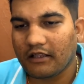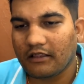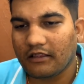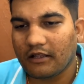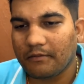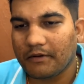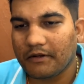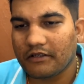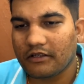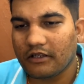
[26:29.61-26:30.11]
and
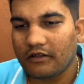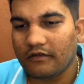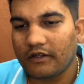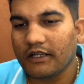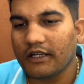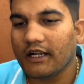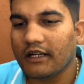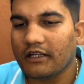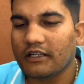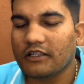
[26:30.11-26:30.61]
the person
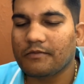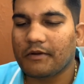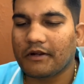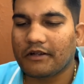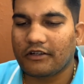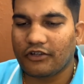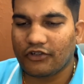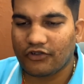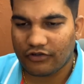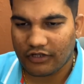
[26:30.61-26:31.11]
will get
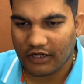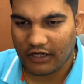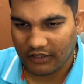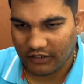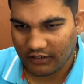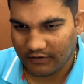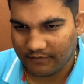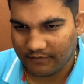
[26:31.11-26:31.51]
respect in society.